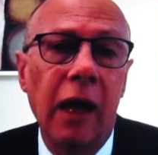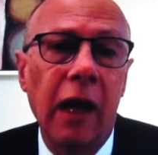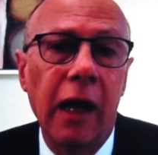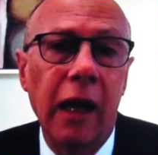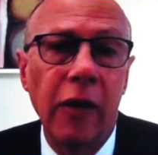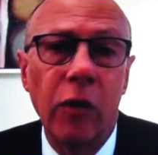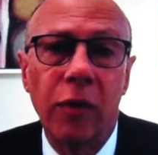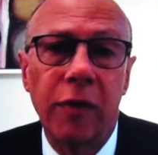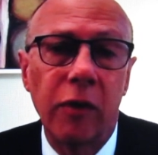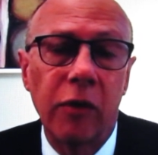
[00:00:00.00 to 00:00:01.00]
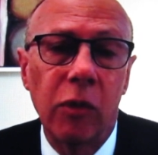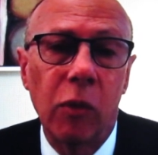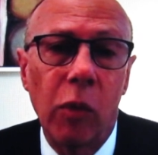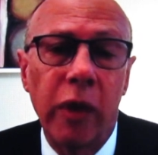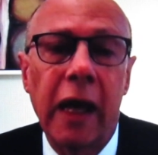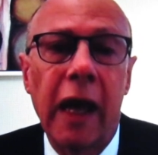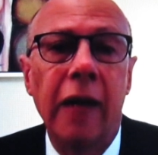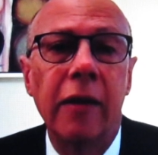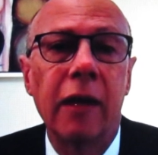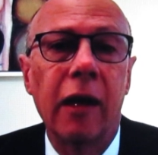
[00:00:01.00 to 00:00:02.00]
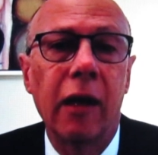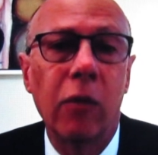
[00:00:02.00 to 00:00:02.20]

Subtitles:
and also do what we can,